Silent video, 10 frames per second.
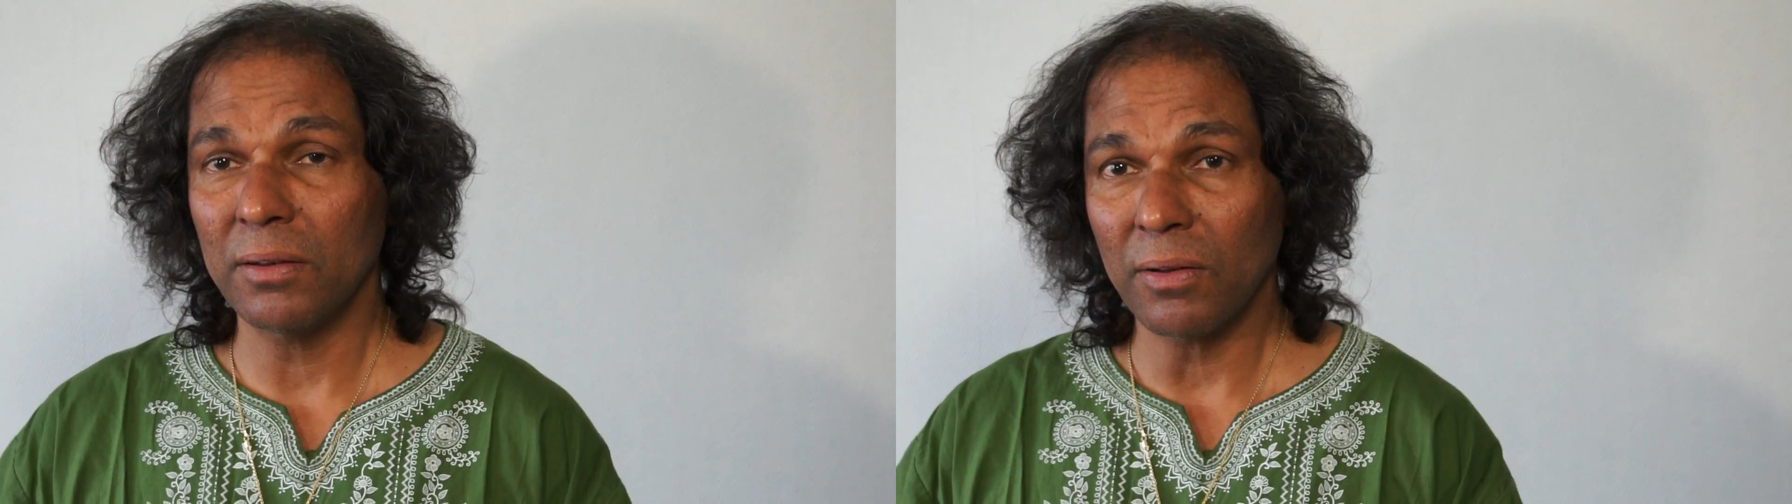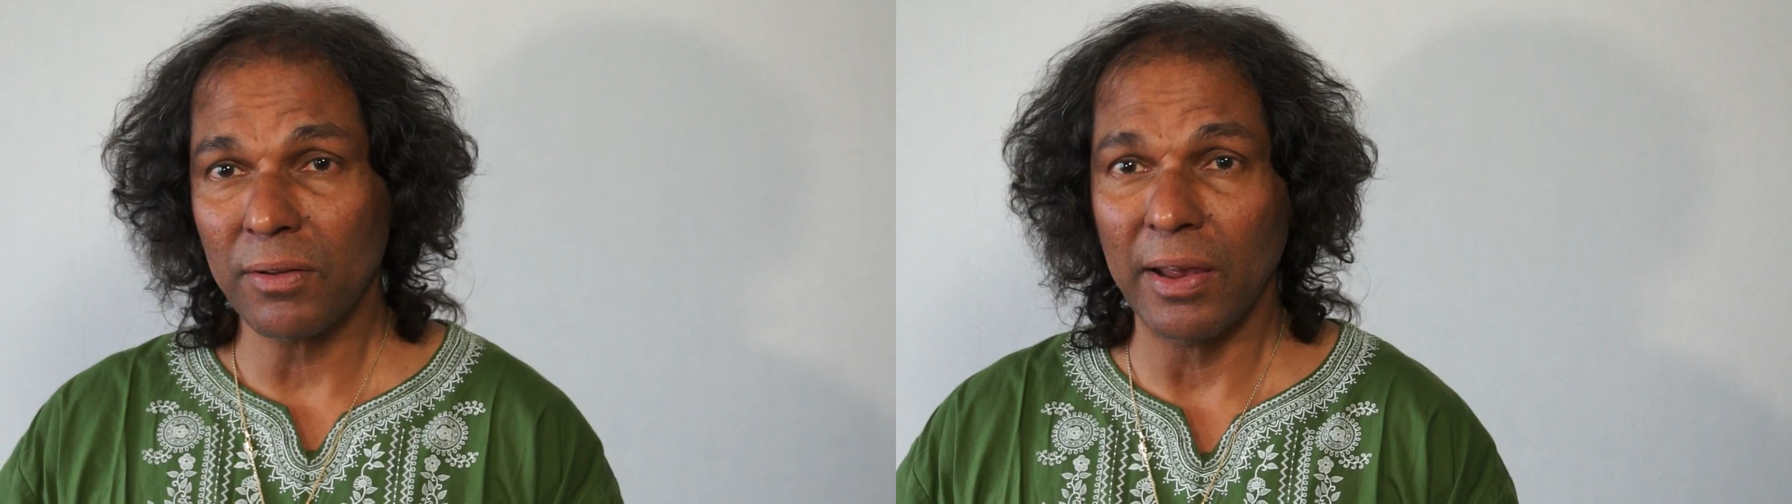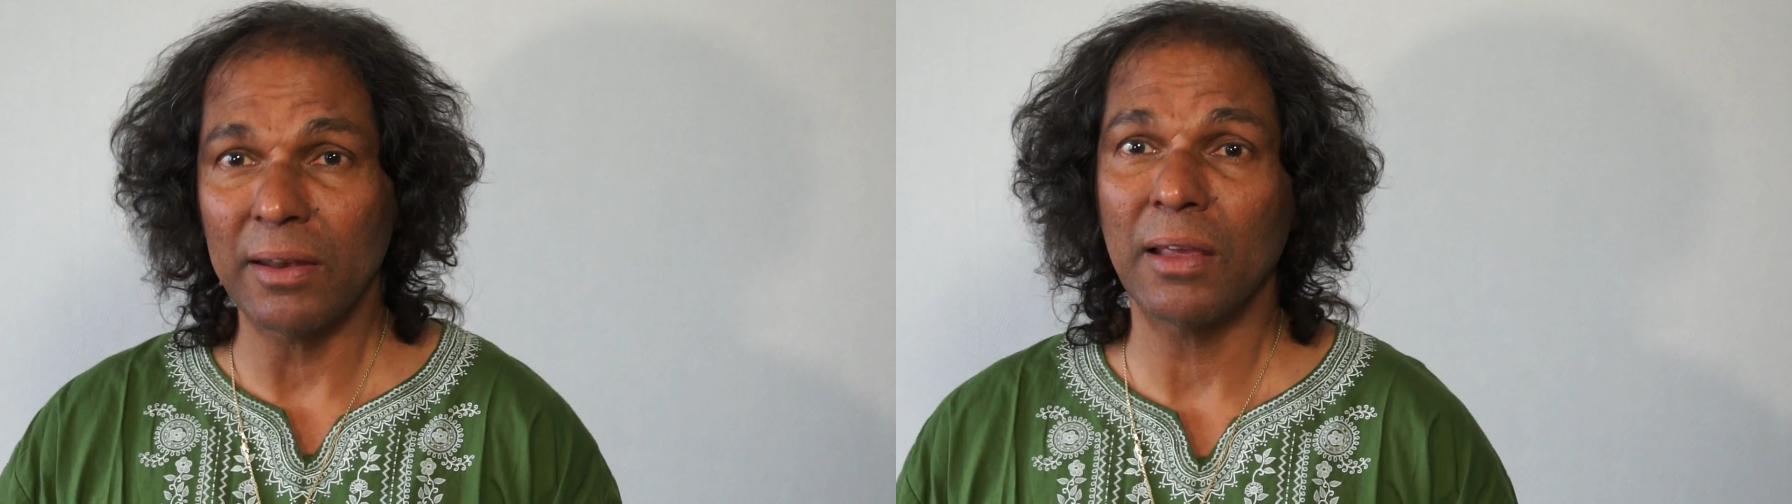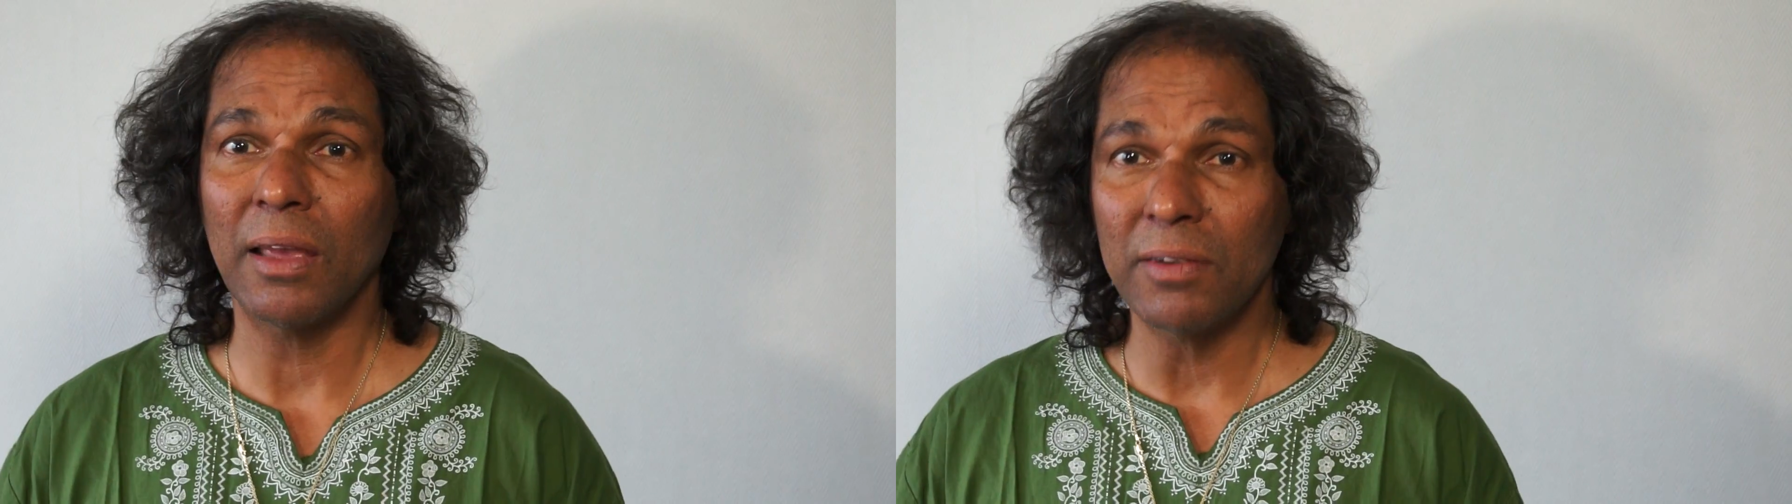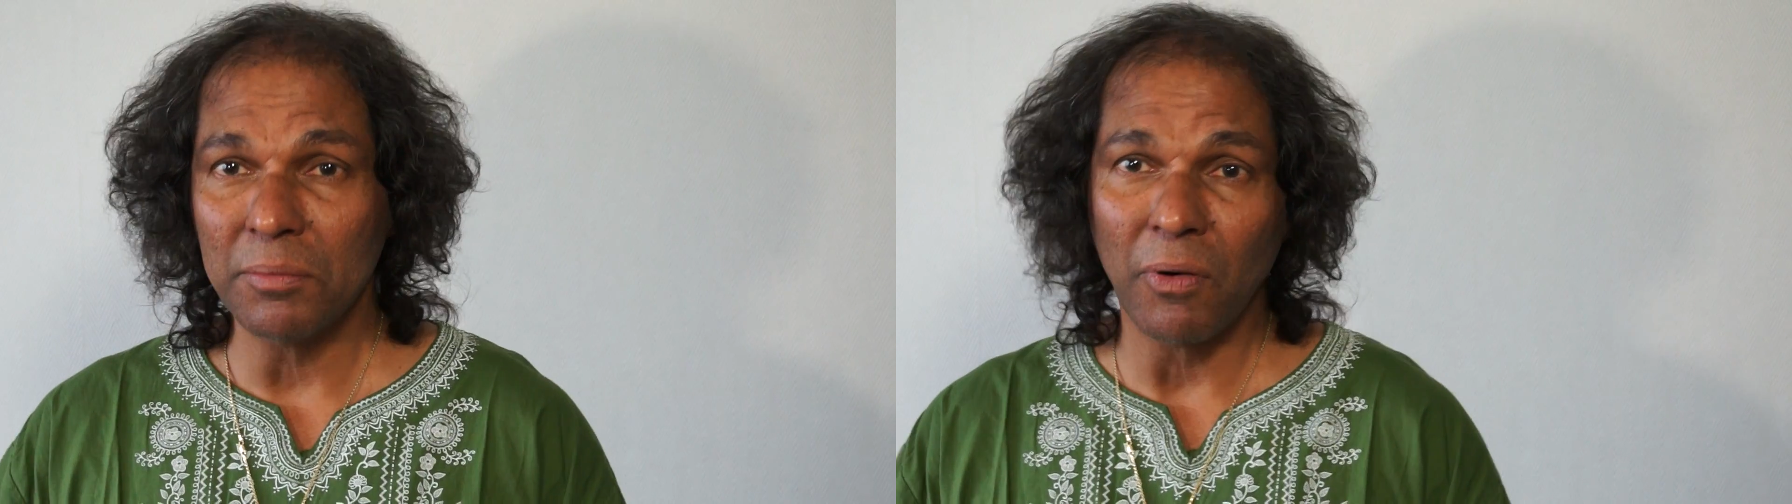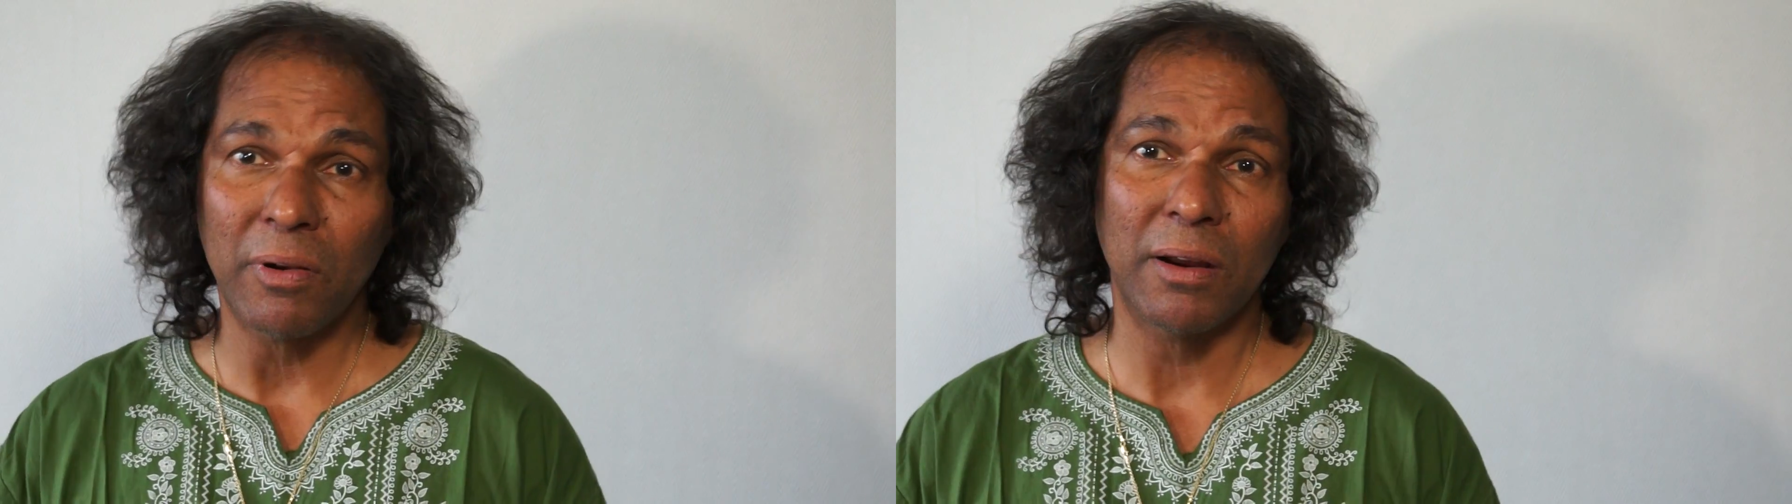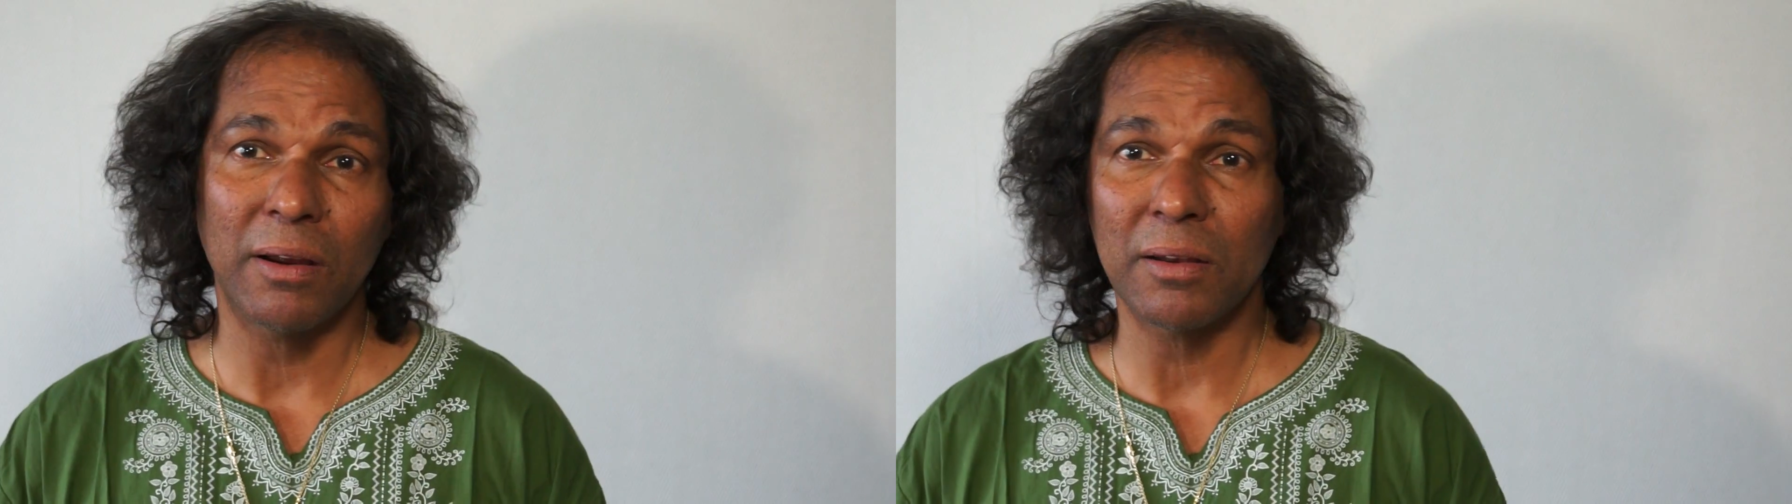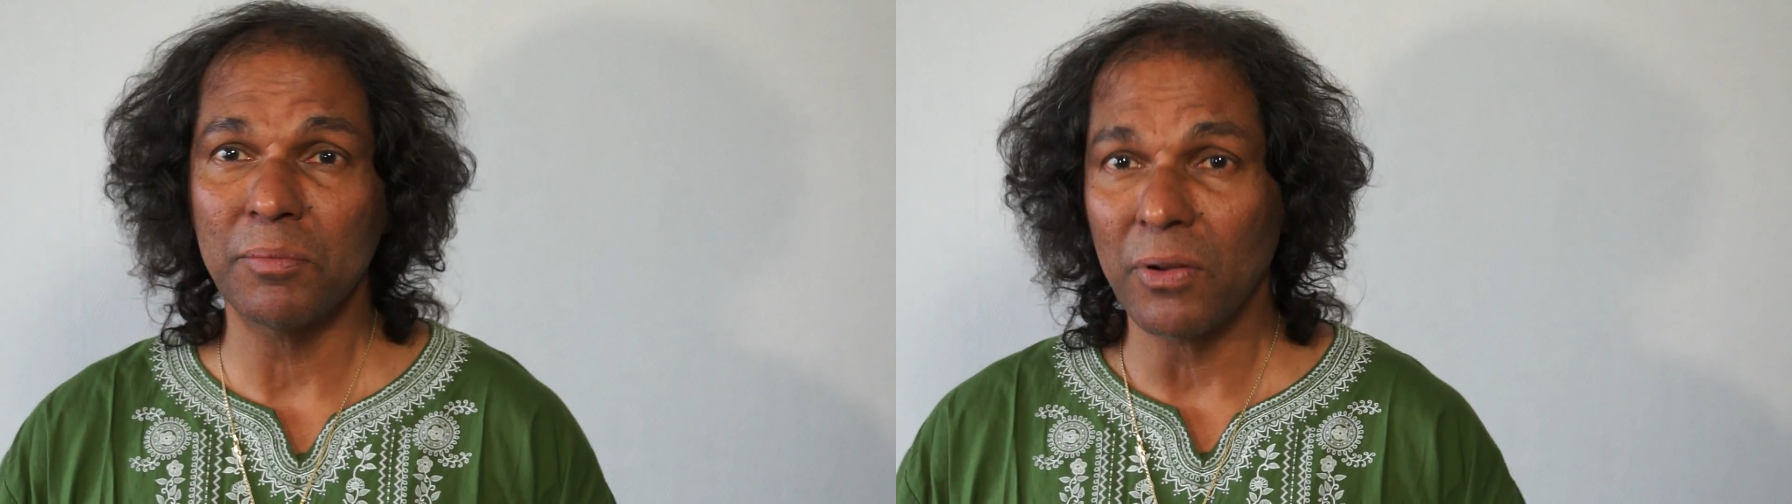creating even more
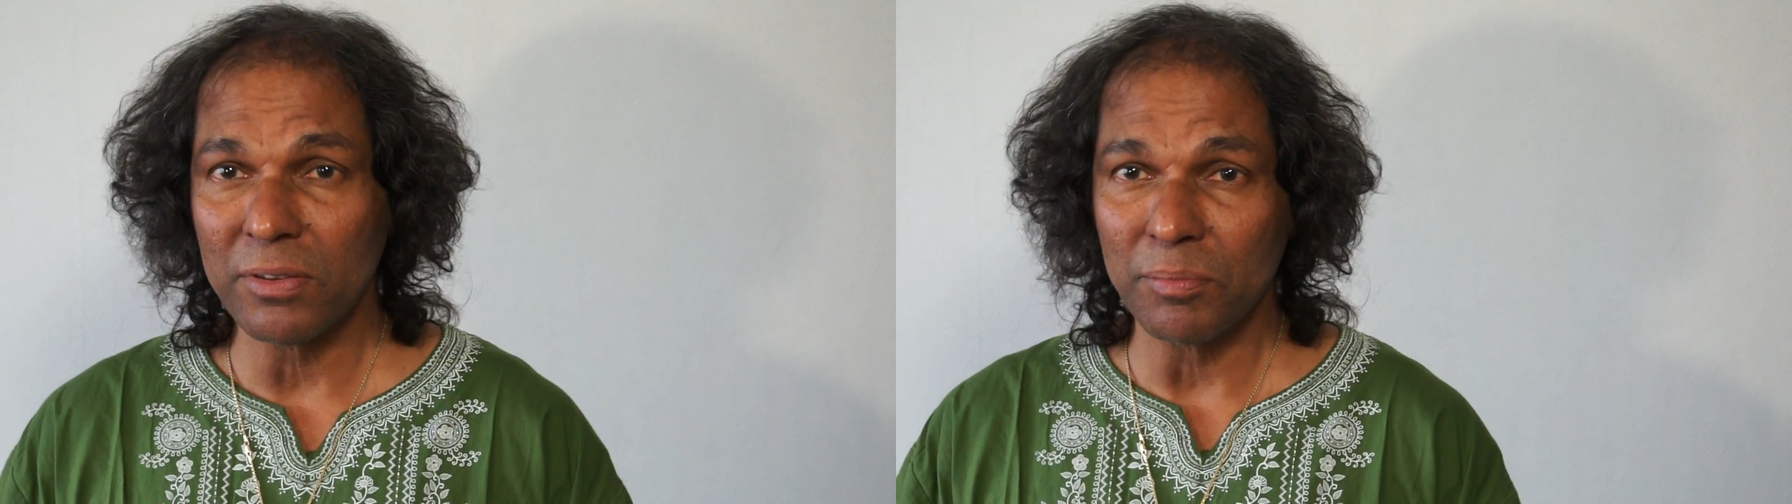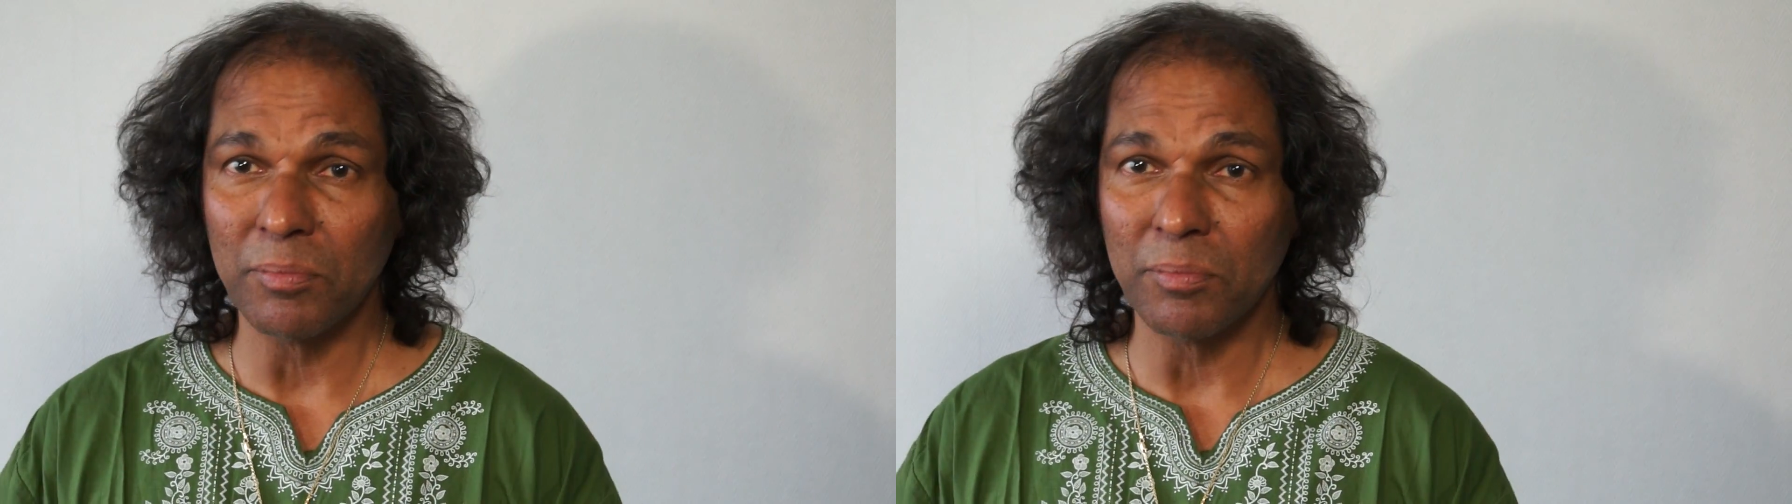hurt, more